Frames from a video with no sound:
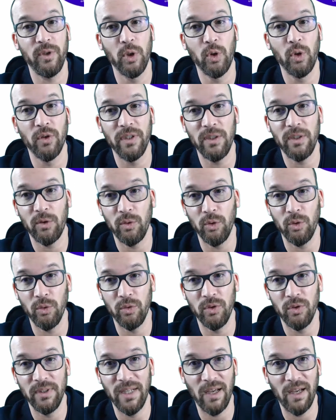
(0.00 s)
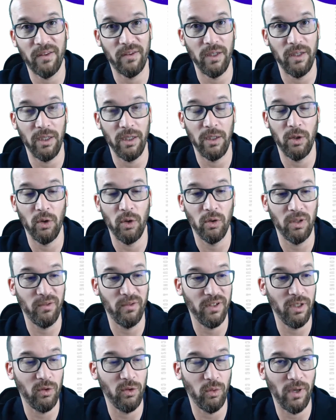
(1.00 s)
You don't need to do nothing. You don't
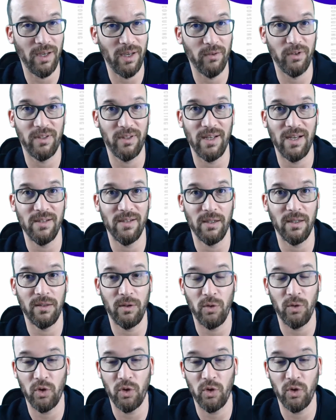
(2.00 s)
even need to advertise it.